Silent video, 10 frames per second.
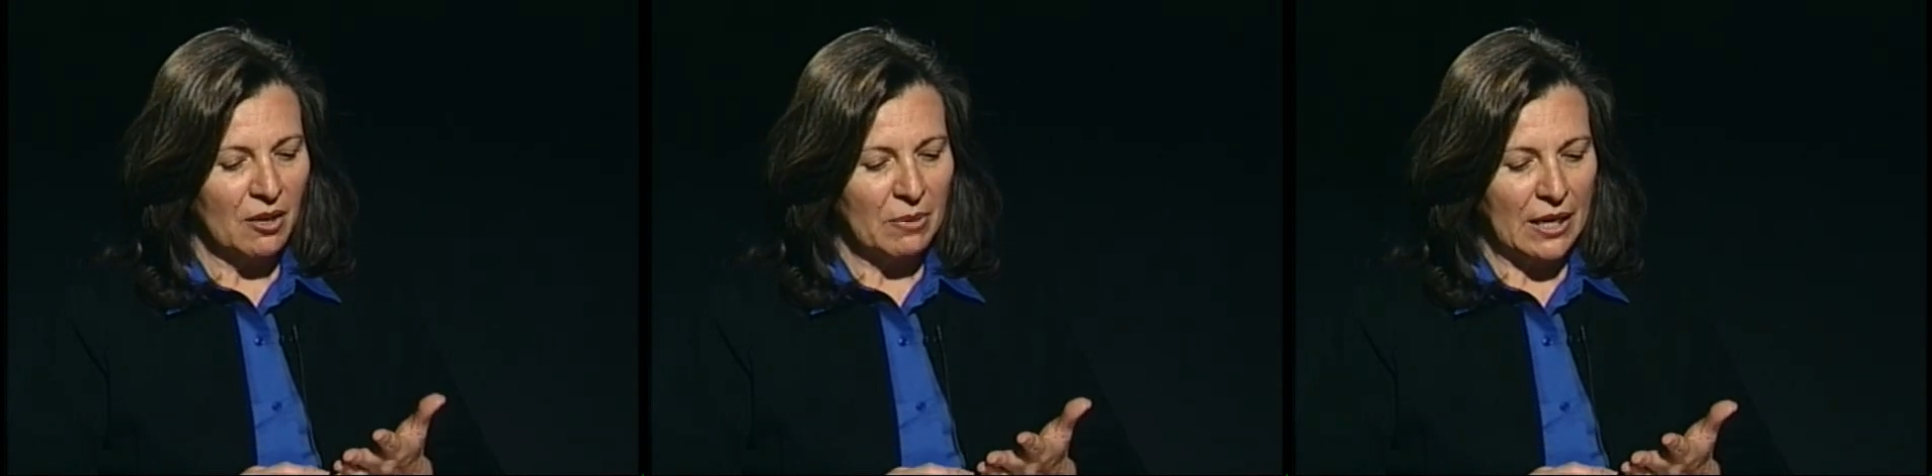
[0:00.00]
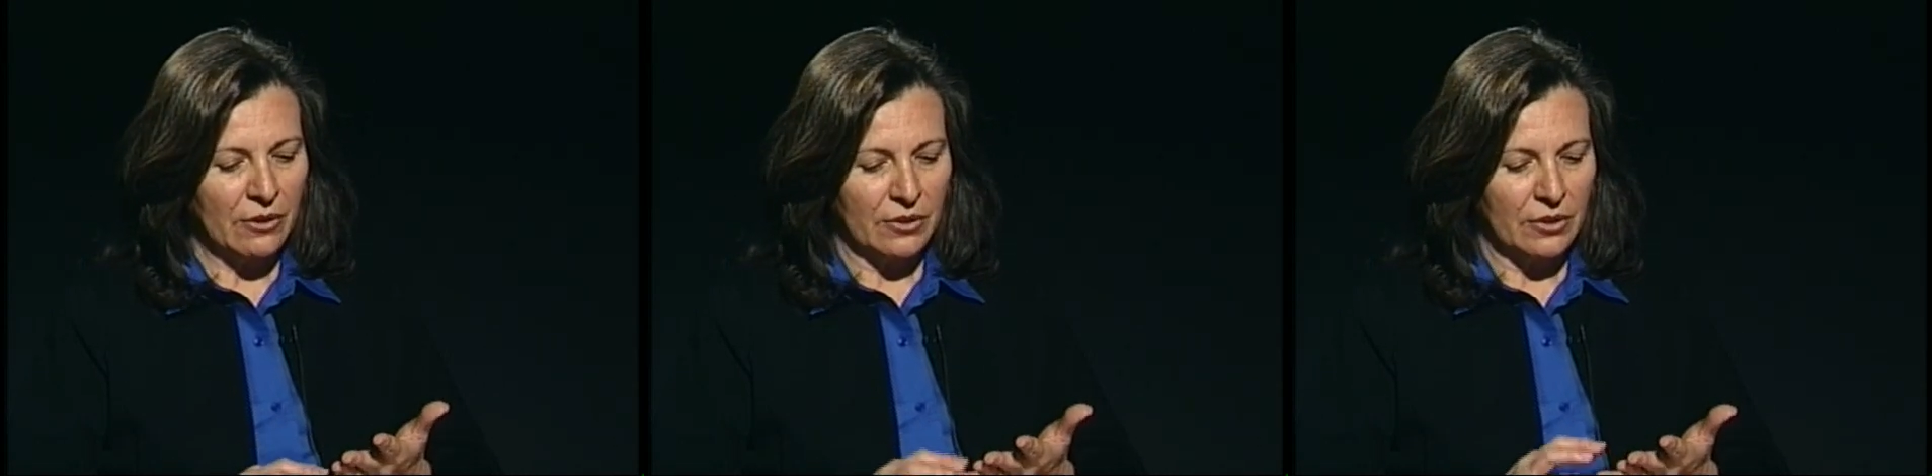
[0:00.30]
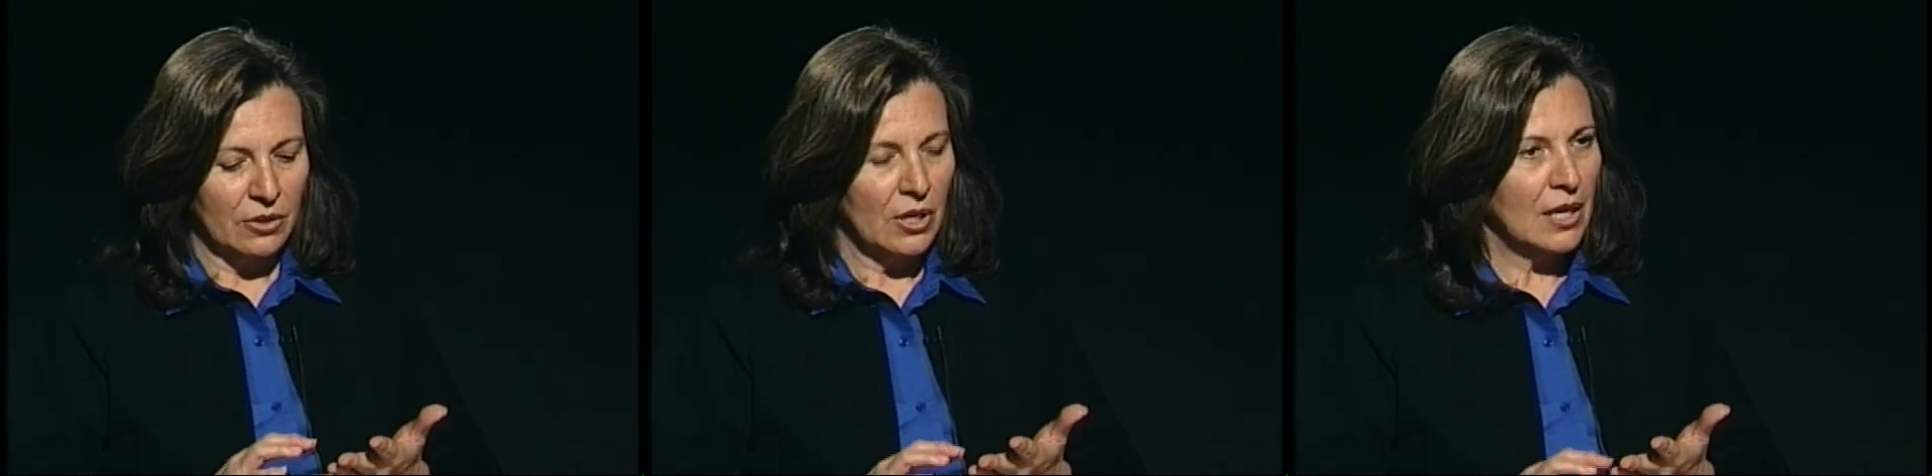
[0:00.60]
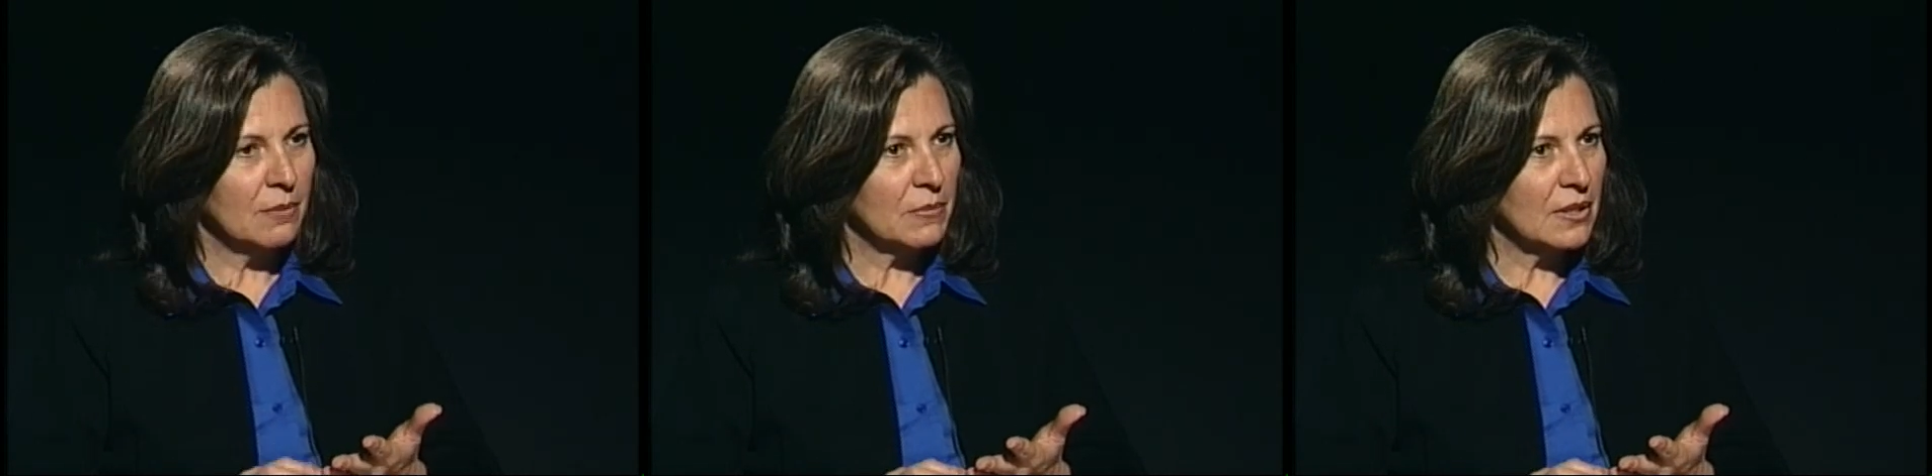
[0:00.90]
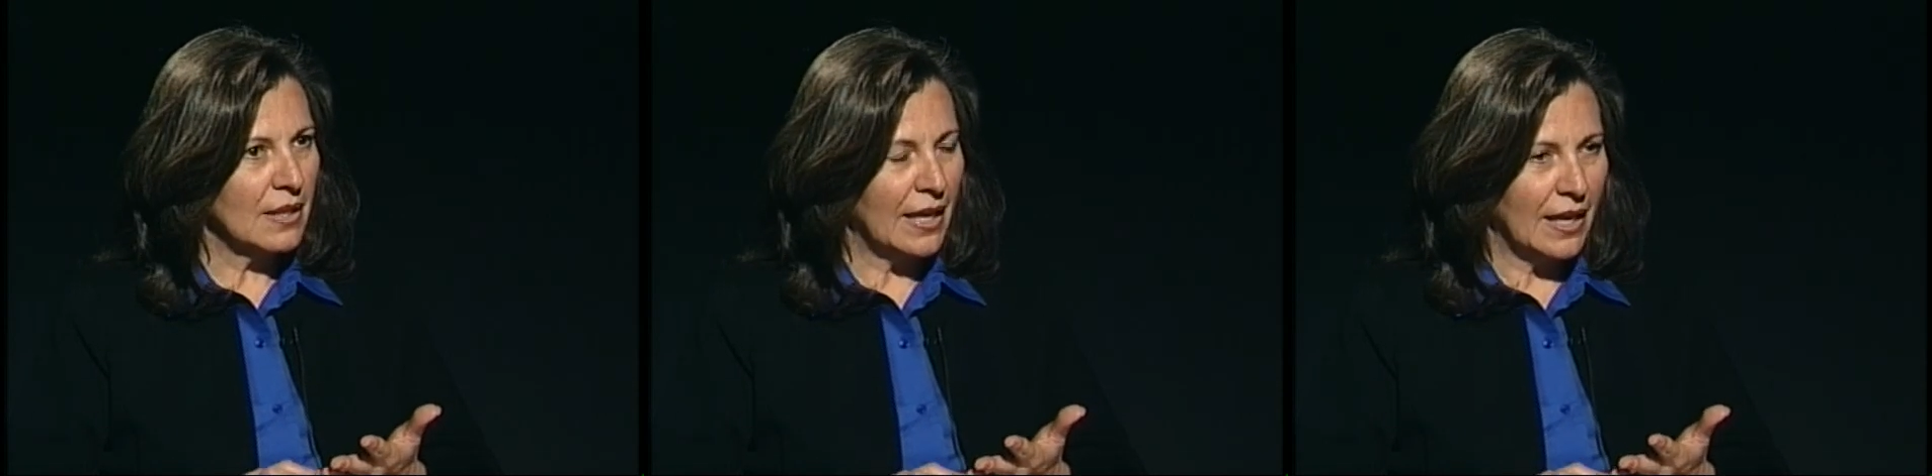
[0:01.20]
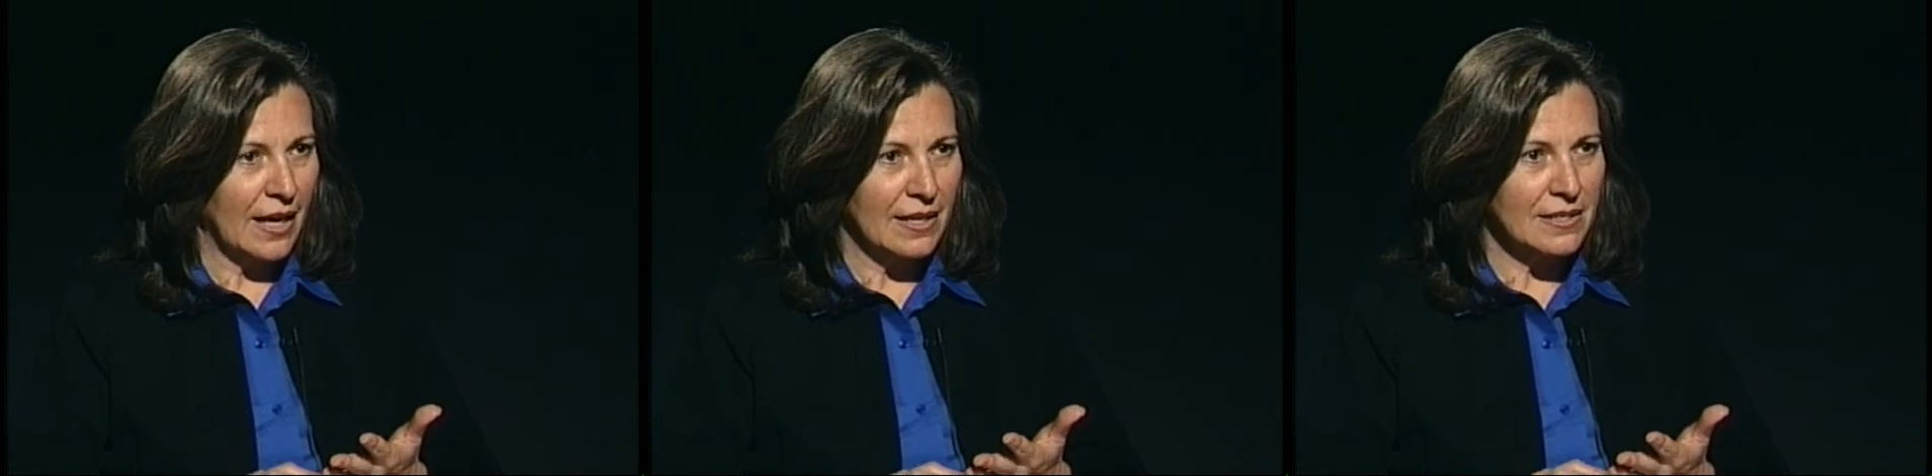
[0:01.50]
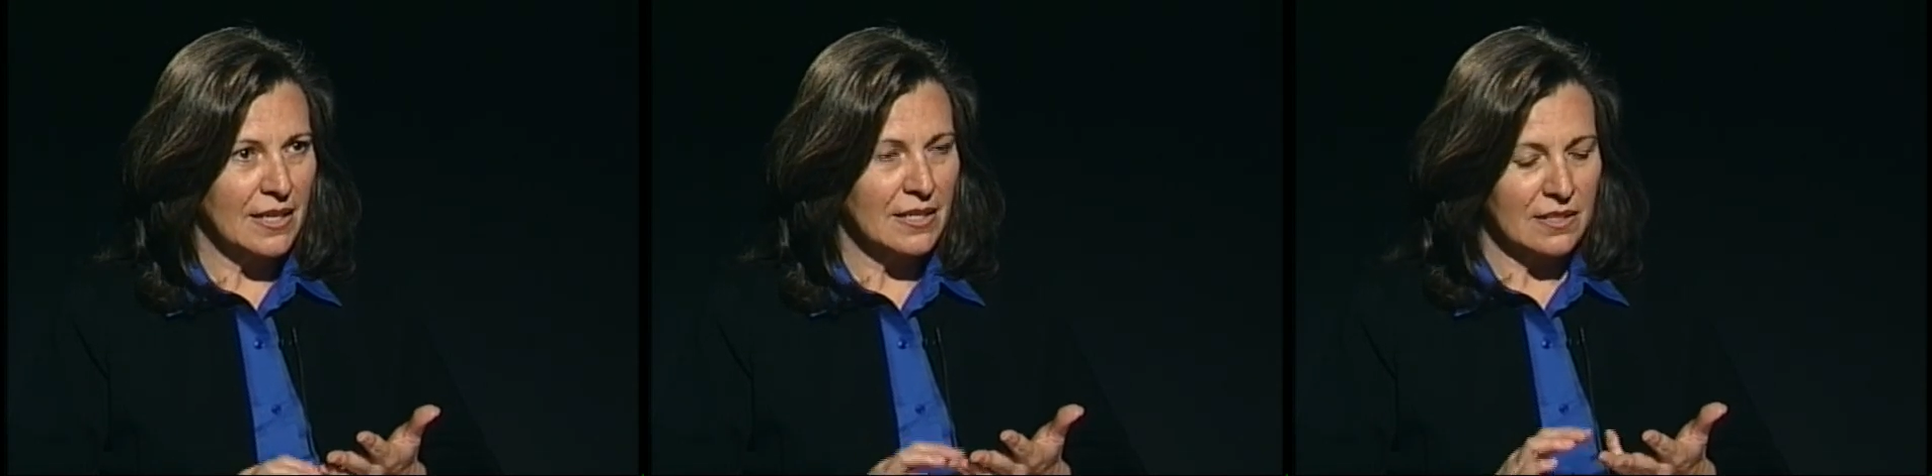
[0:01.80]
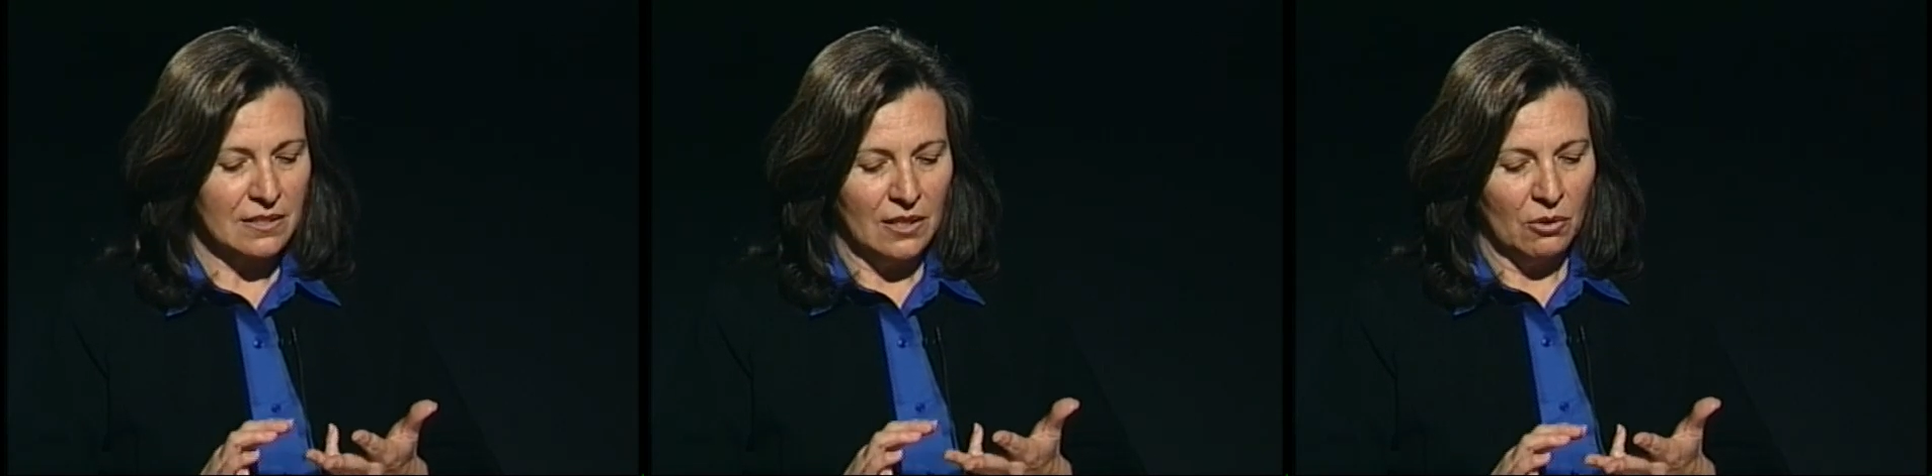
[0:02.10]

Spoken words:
about lake access.